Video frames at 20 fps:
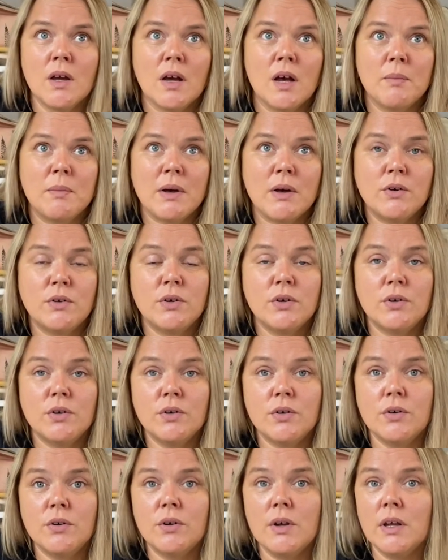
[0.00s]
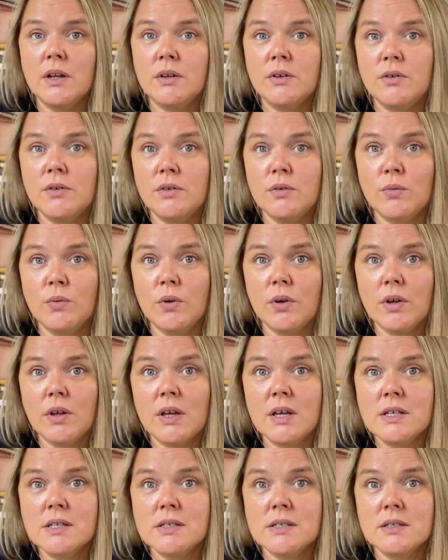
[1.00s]
about her and her work
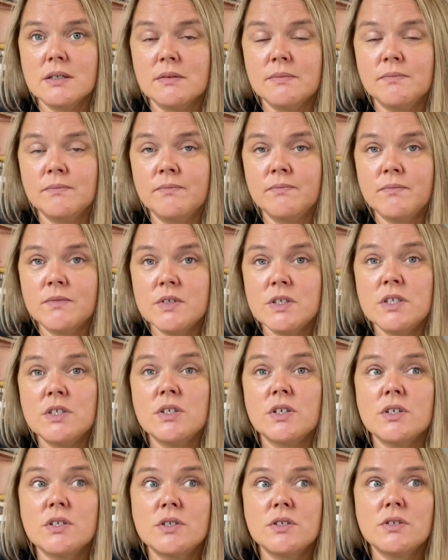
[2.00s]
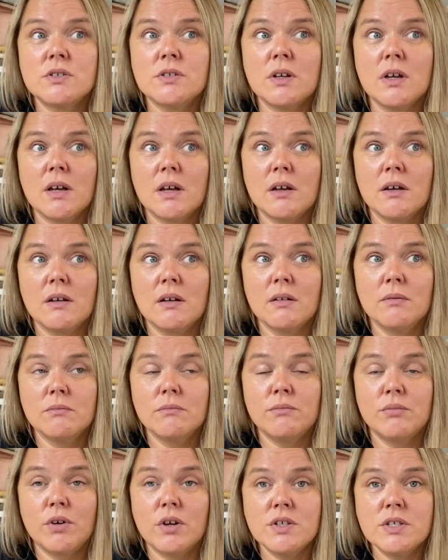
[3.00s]
as a, she does
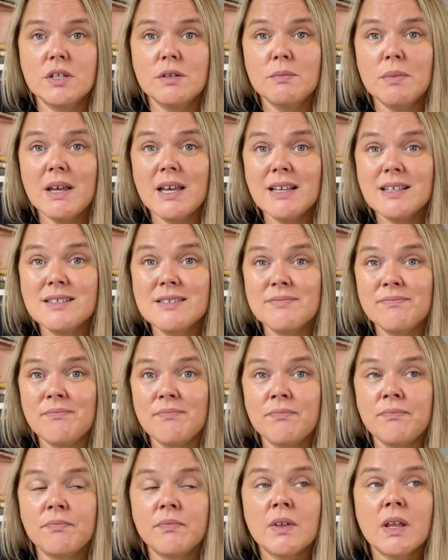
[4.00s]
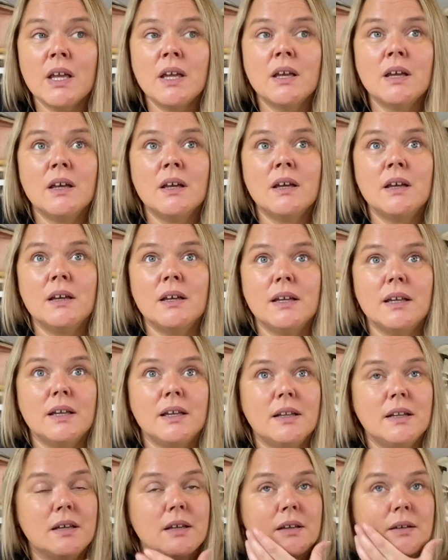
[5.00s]
project bags,
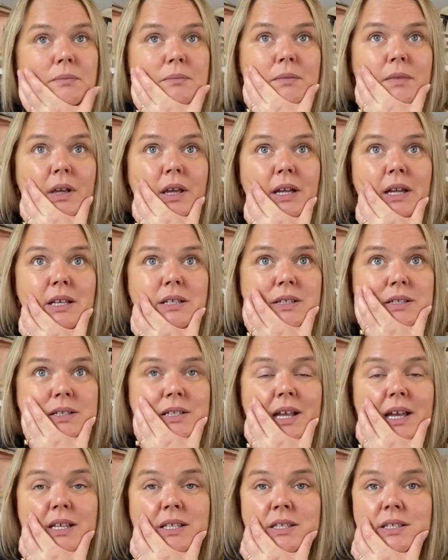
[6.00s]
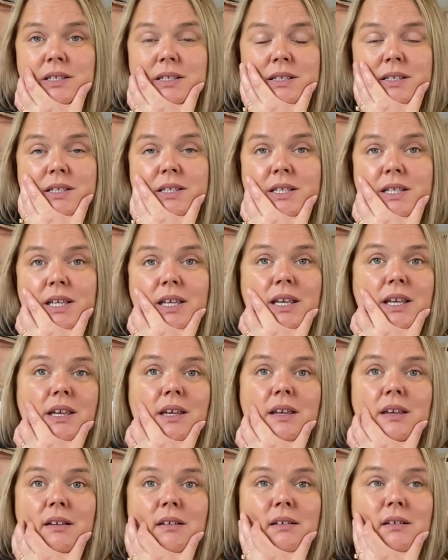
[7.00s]
and I just like to
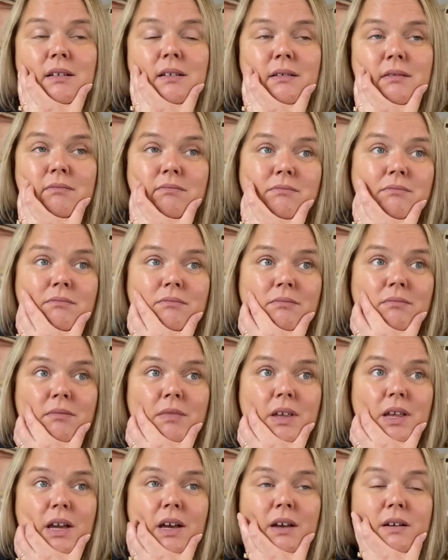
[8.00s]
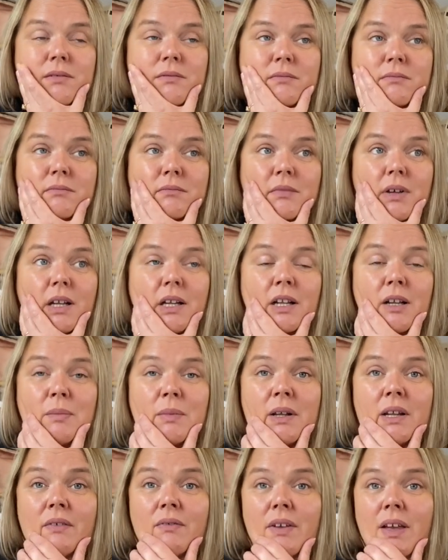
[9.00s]
see, yeah, a little
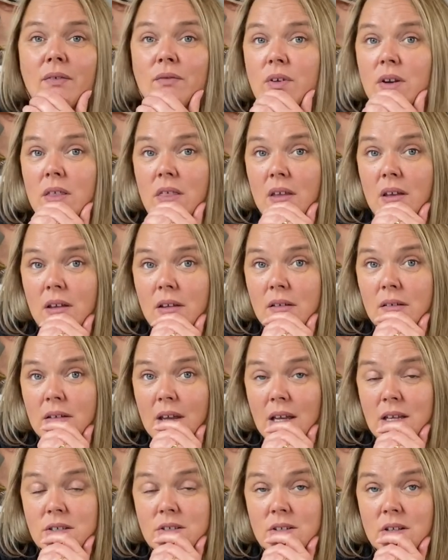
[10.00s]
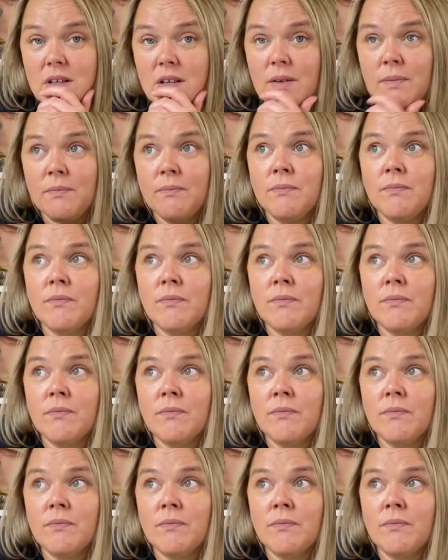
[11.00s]
bit of everything actually.